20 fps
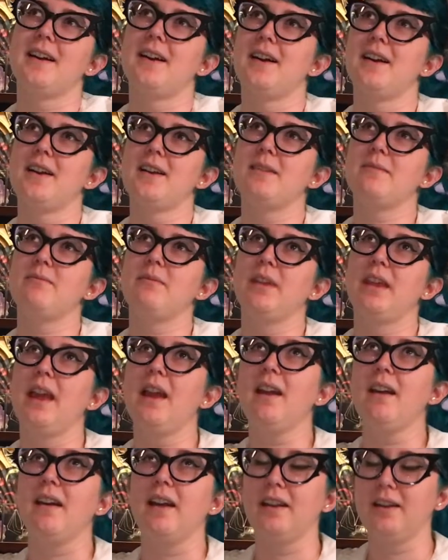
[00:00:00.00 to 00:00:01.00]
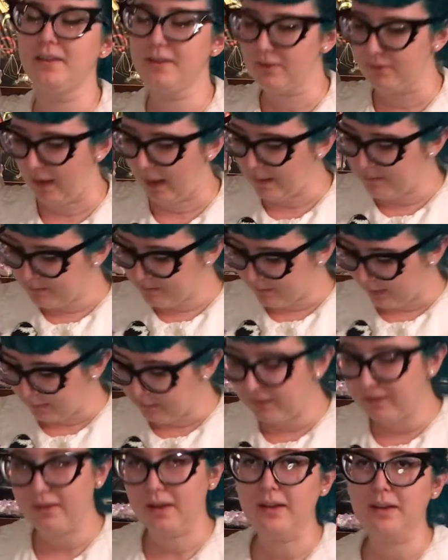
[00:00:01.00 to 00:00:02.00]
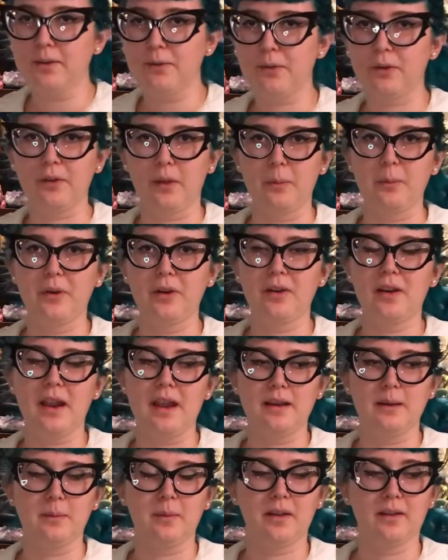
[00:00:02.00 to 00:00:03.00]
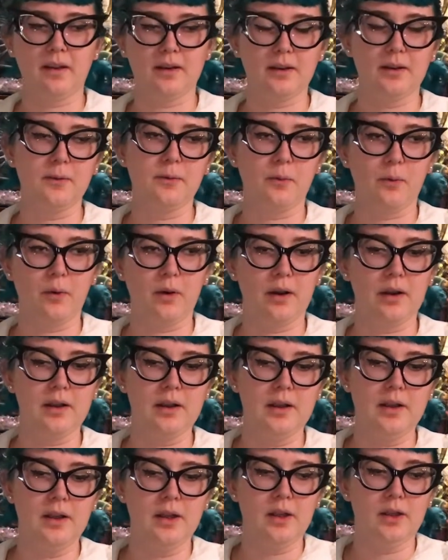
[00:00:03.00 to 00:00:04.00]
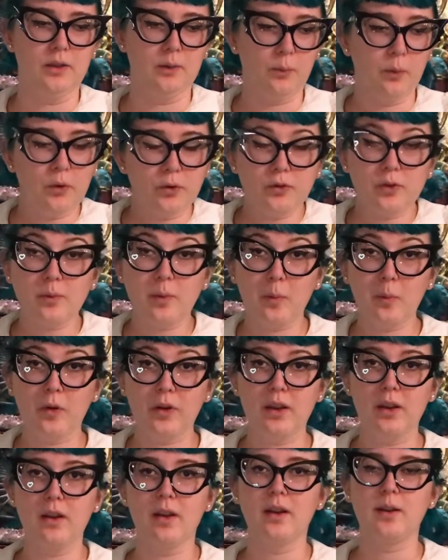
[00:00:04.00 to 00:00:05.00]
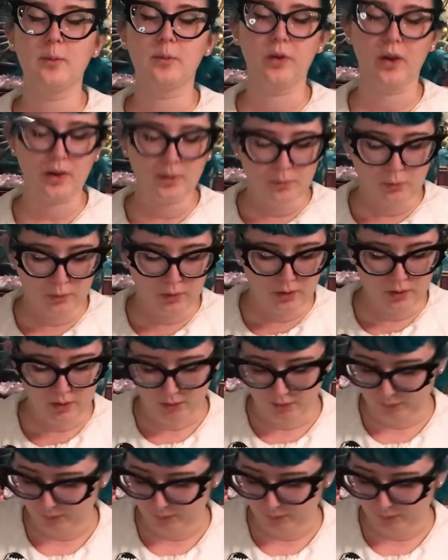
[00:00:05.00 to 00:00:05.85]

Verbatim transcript: Um, yeah, I don't know. I'm, I'm excited for summer and I'm excited for the wardrobe I'm working on. I'm trying to work on